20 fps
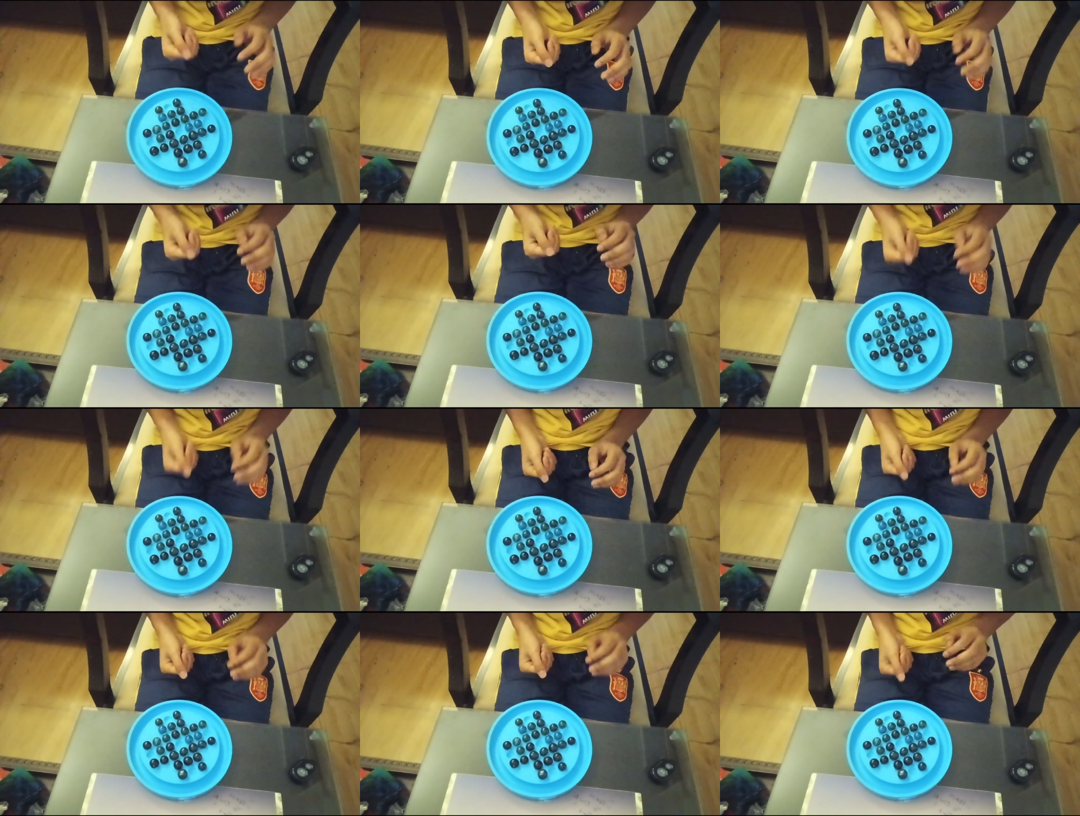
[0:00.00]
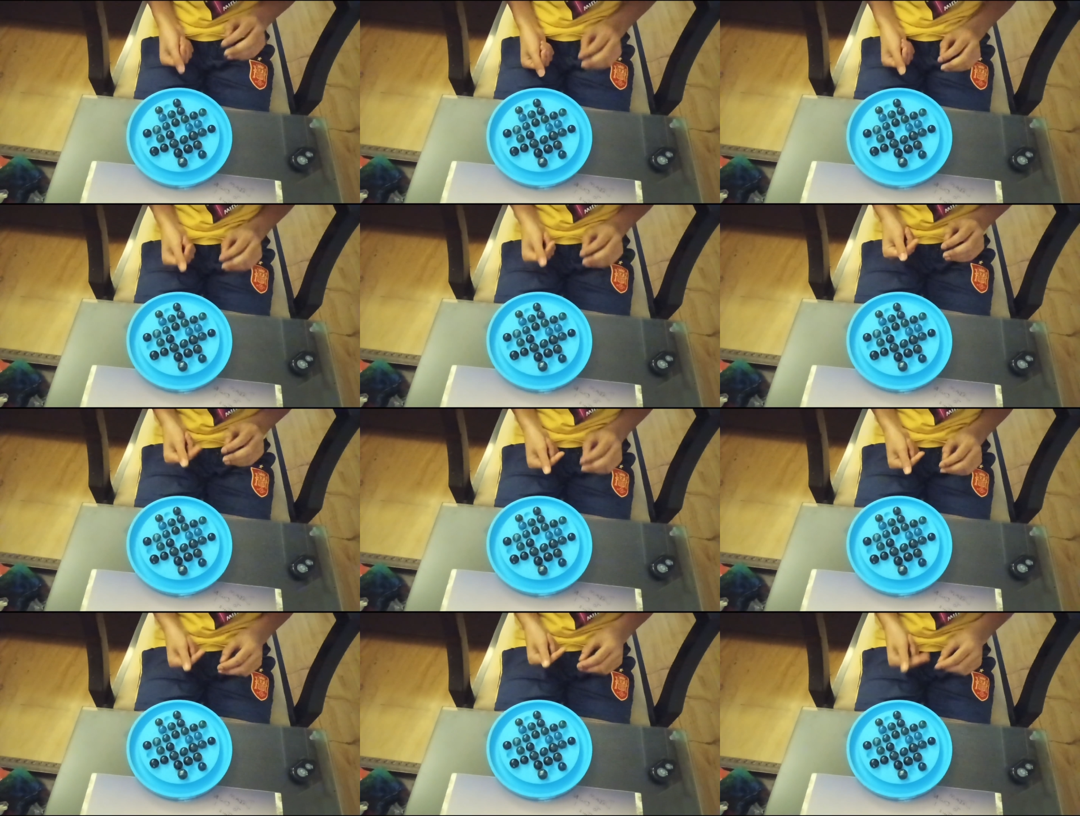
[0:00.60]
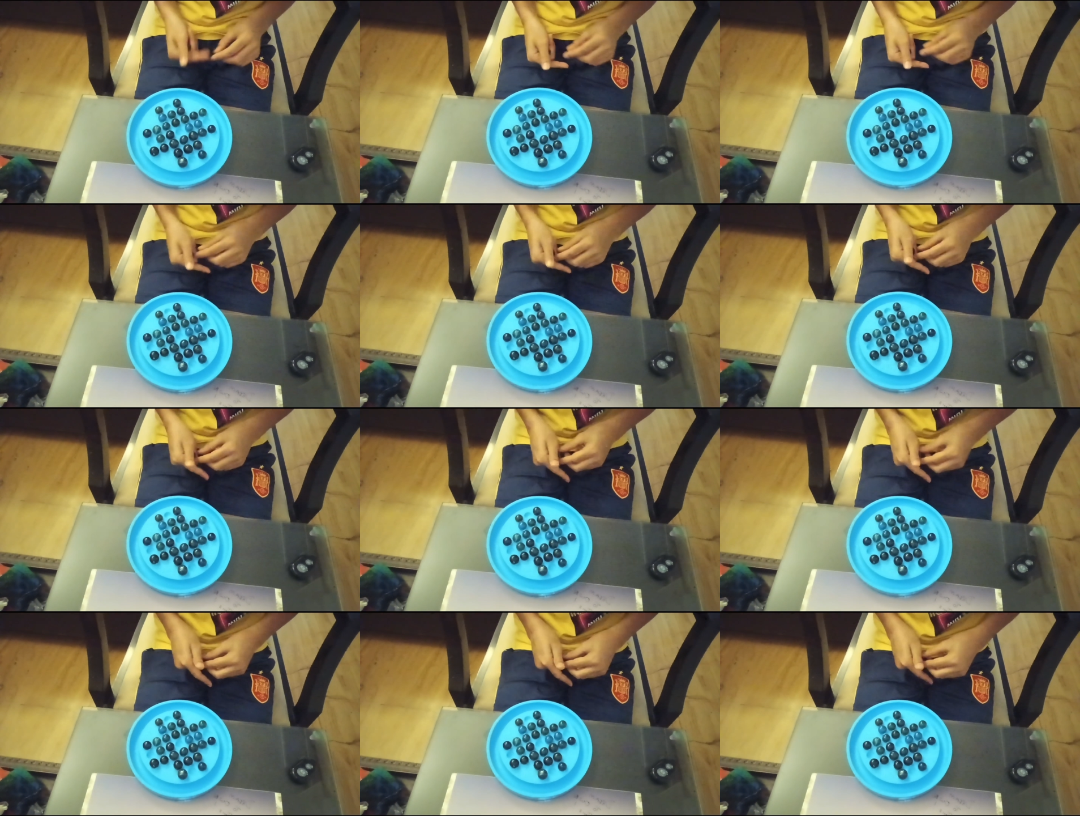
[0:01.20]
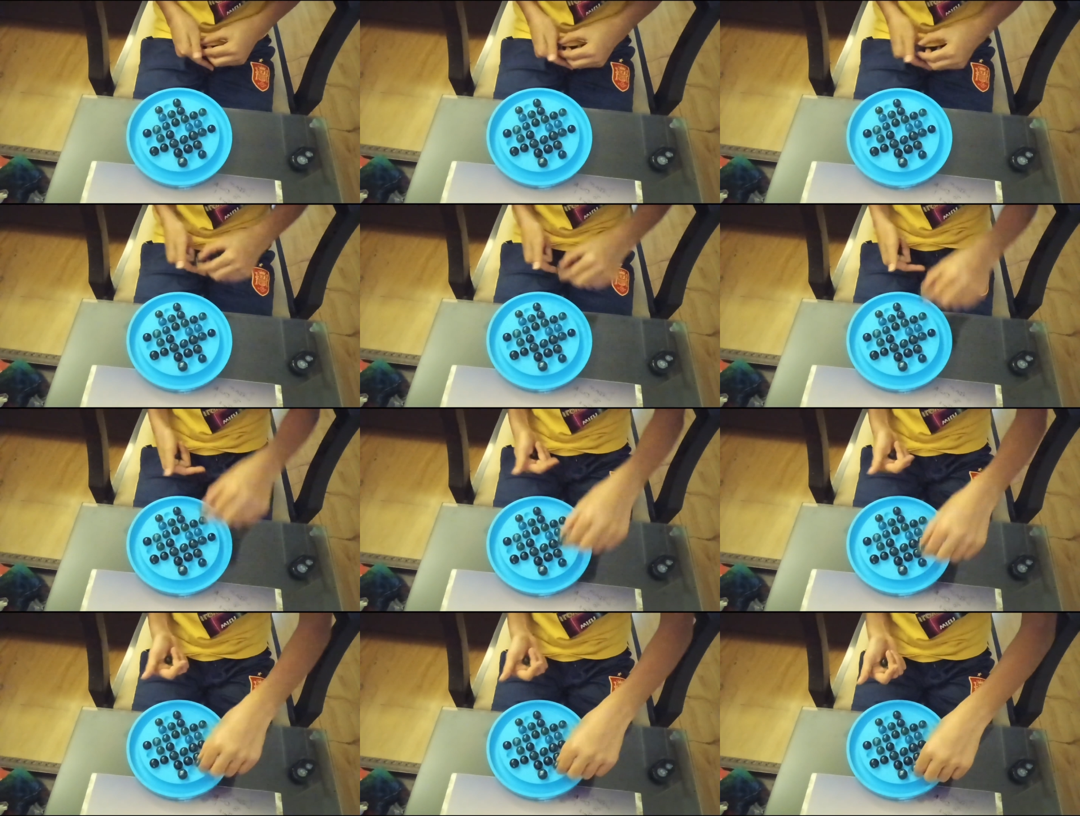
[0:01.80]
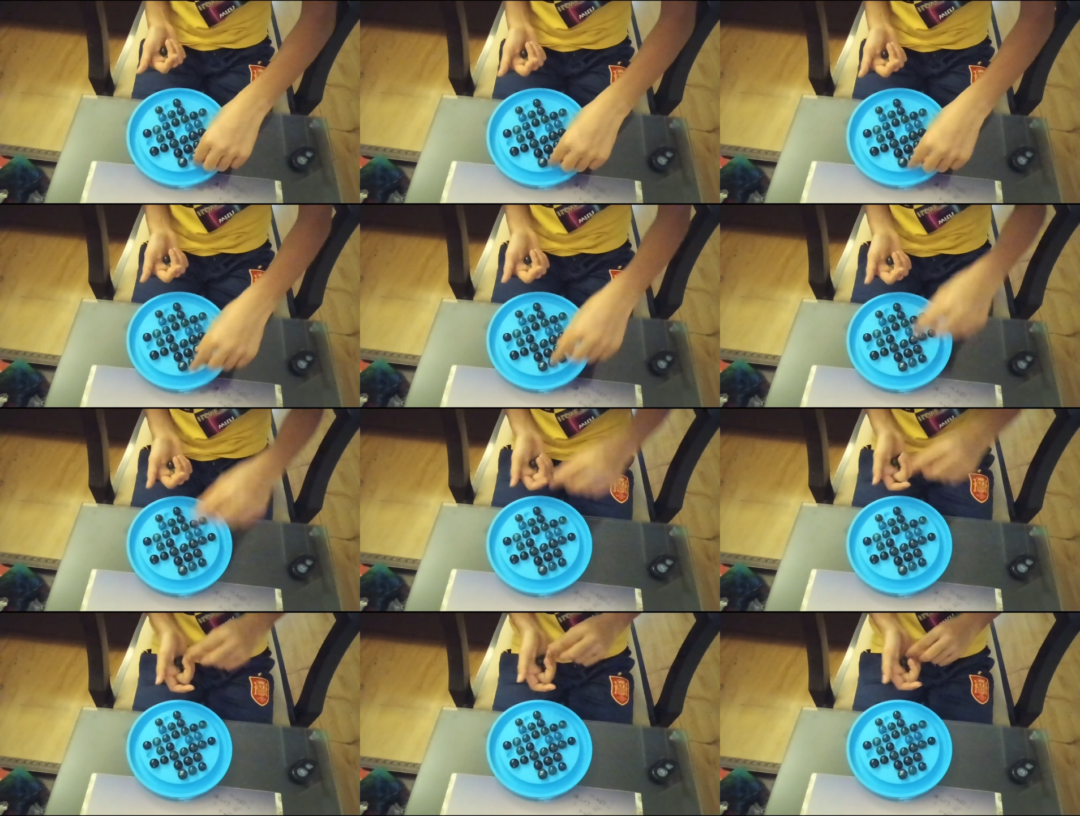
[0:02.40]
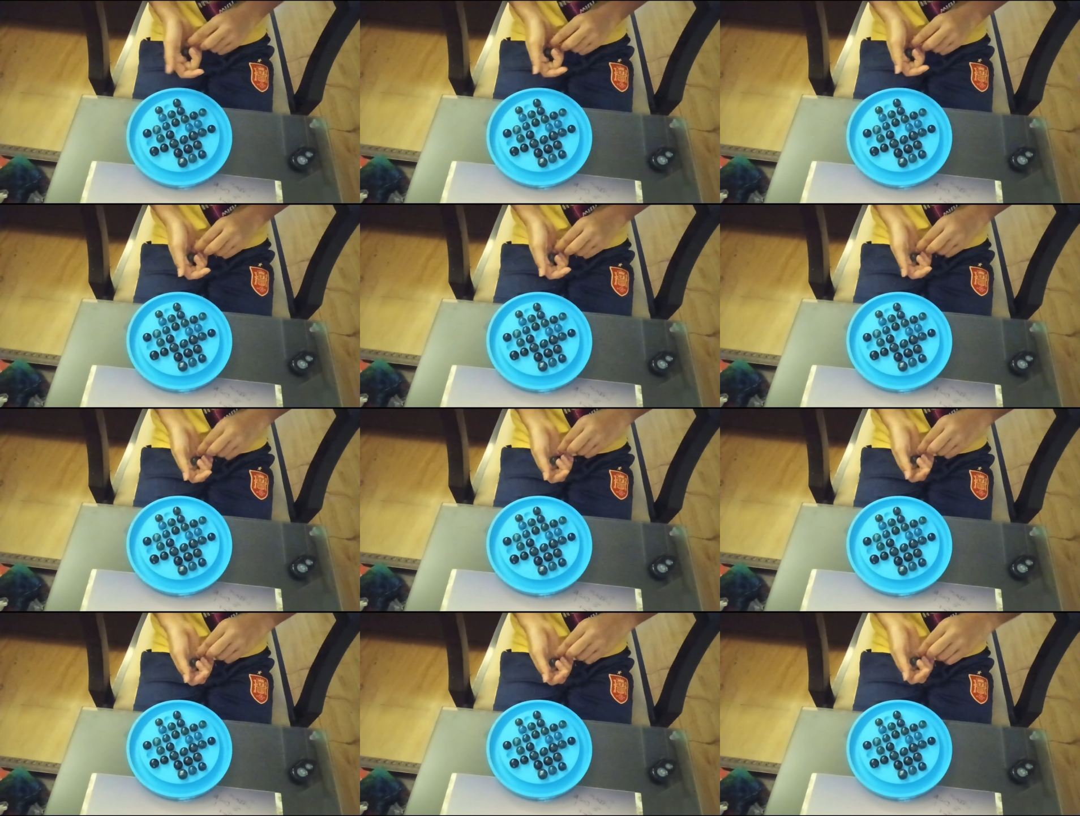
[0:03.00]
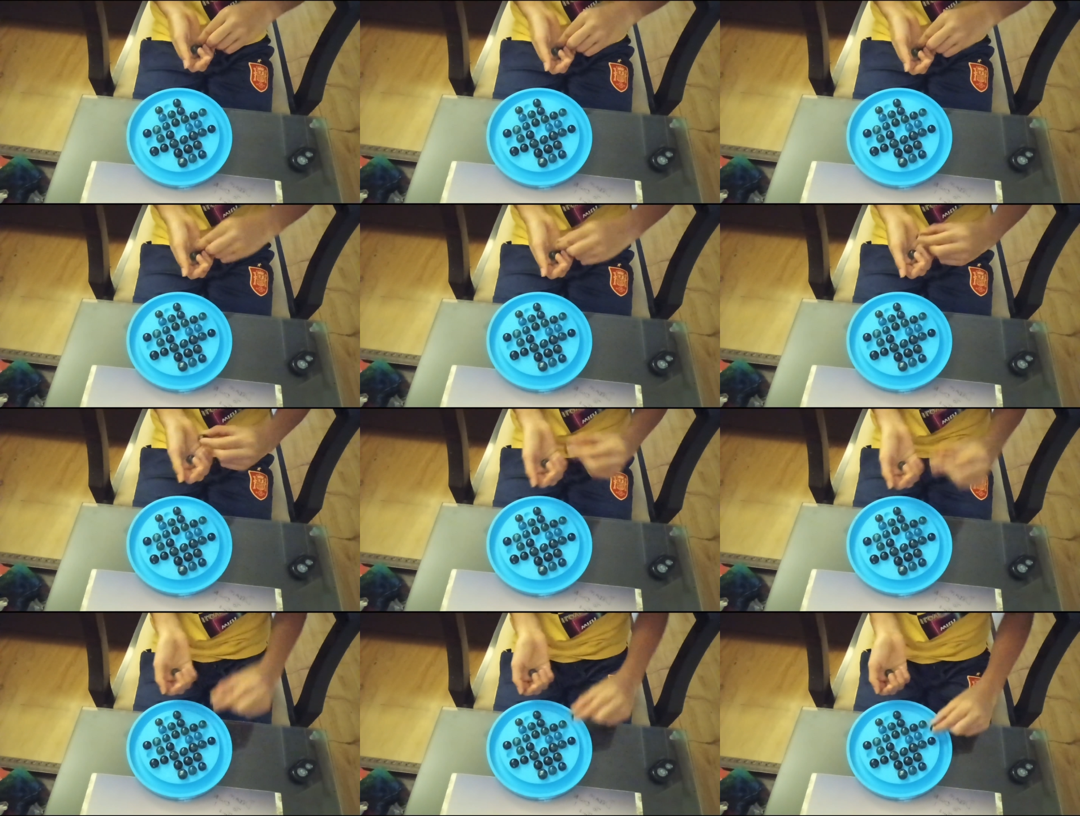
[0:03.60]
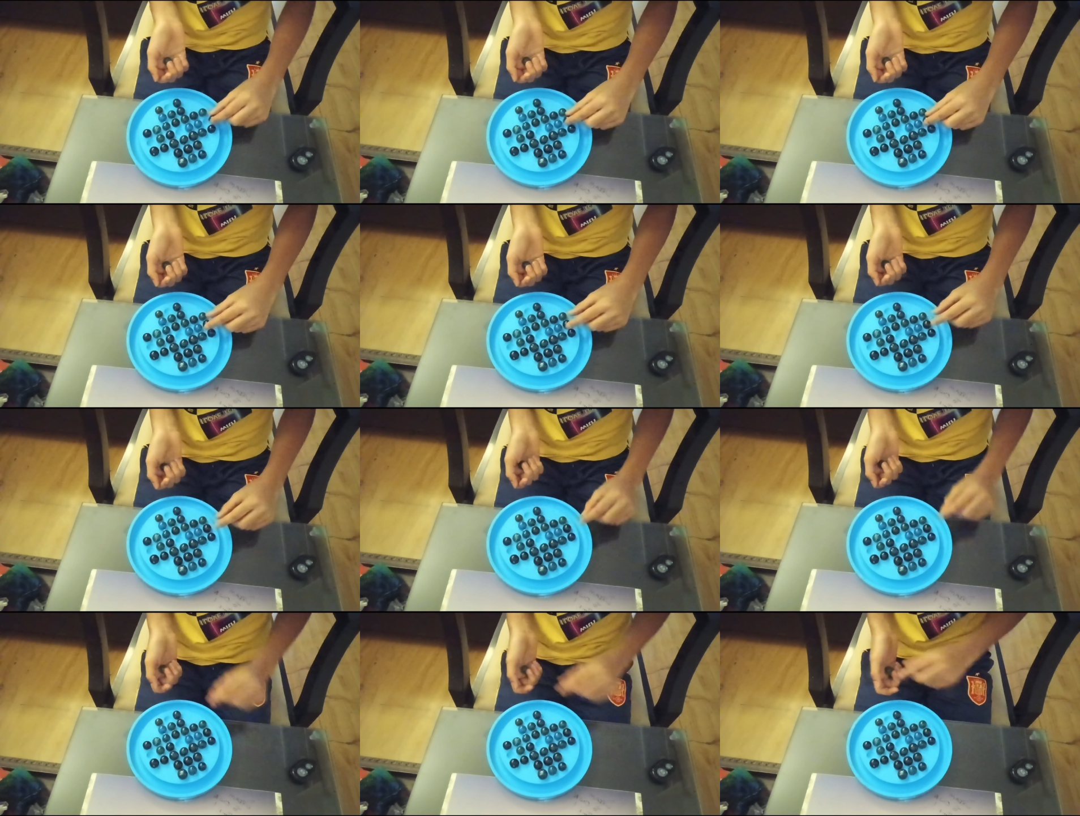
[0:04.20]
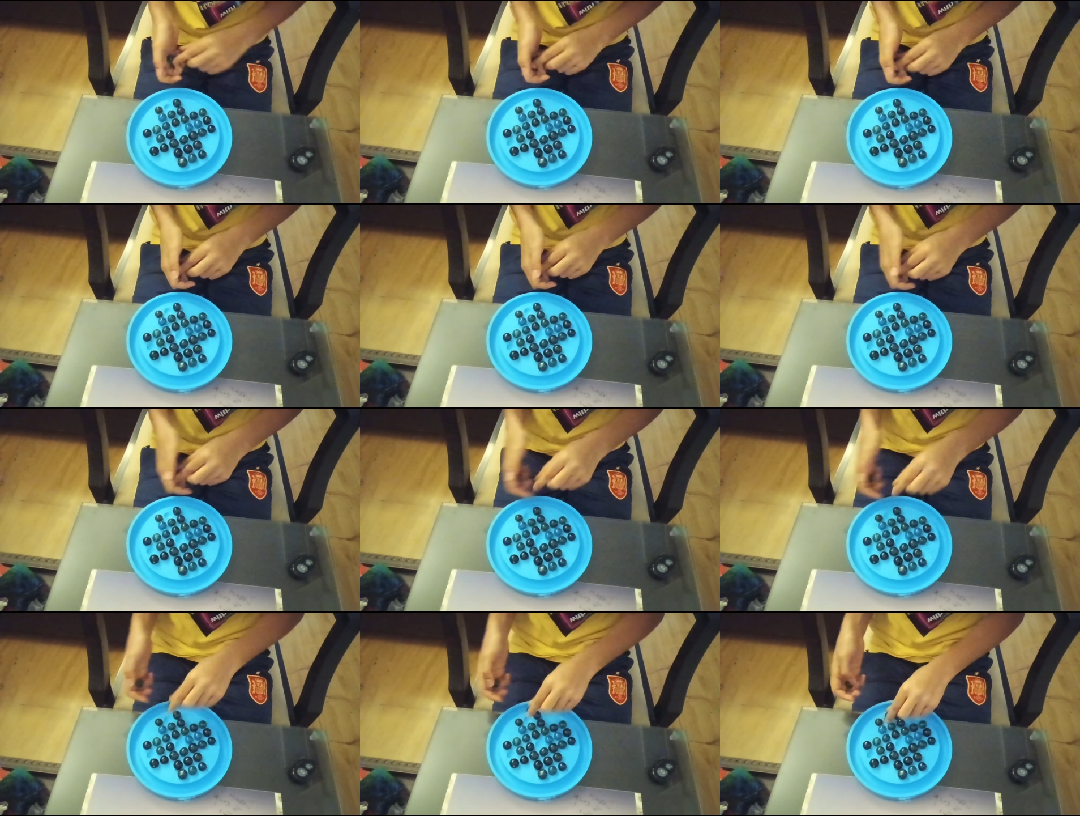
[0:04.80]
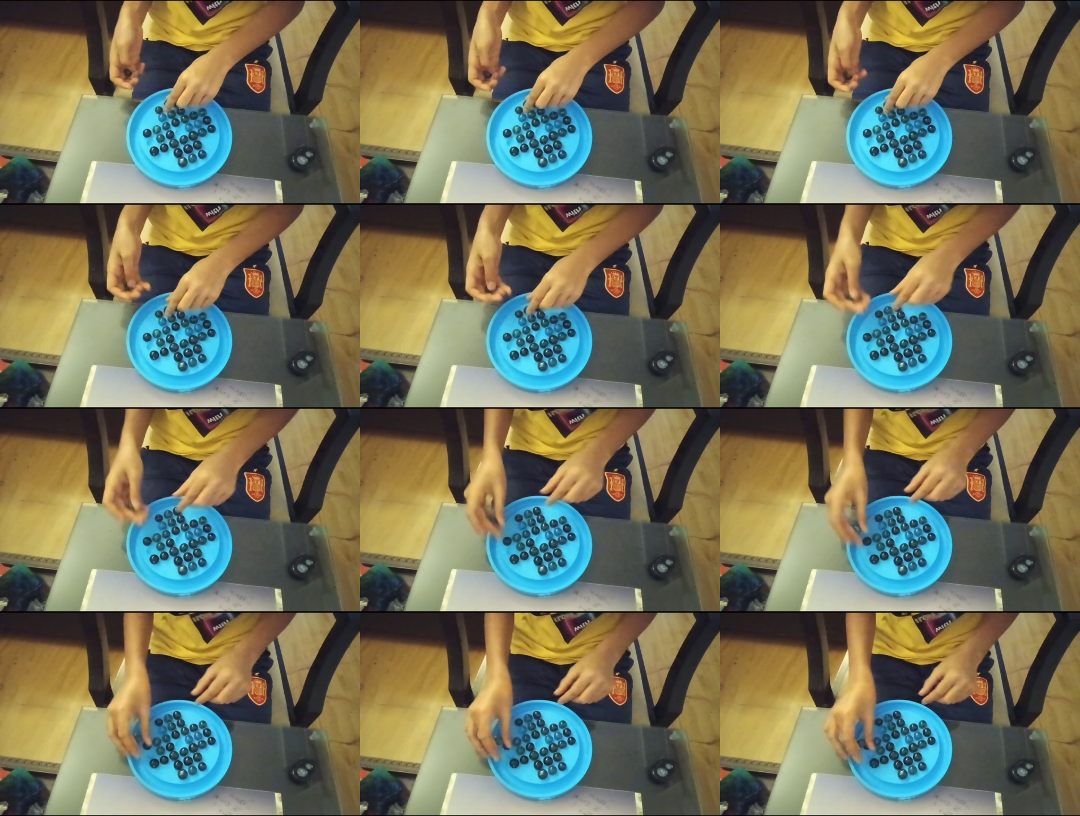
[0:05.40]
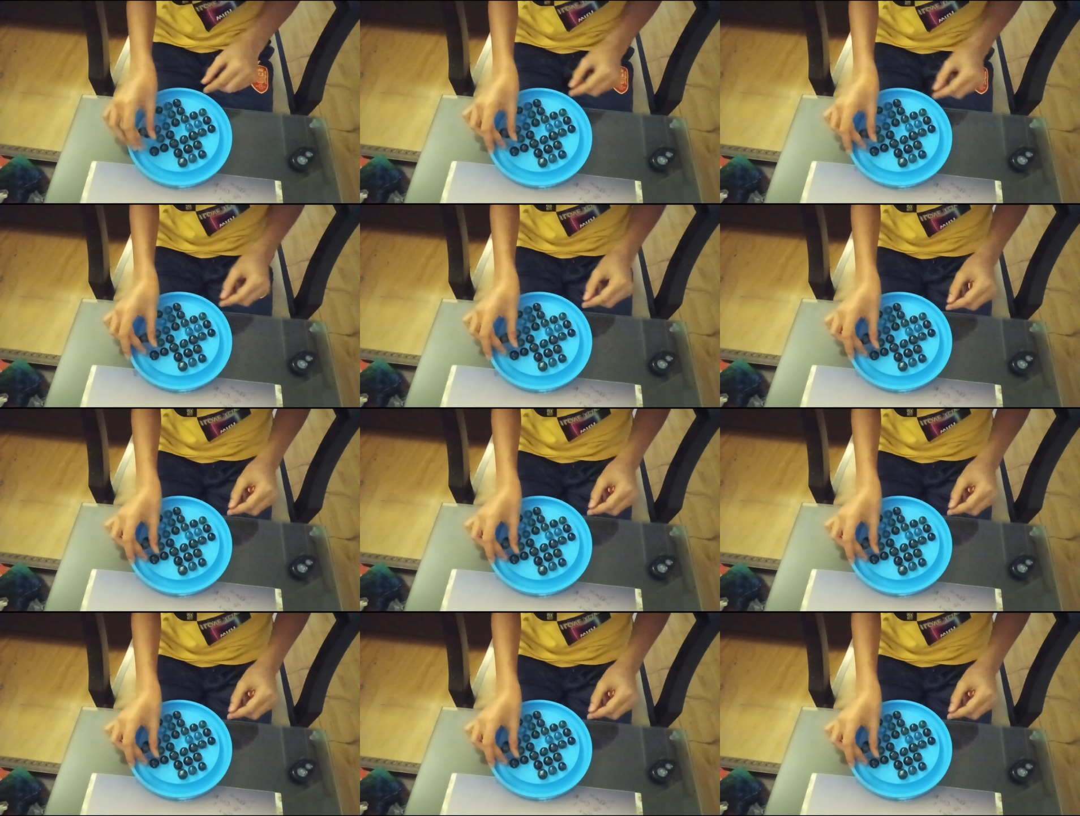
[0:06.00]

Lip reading: [unreadable: no face in view]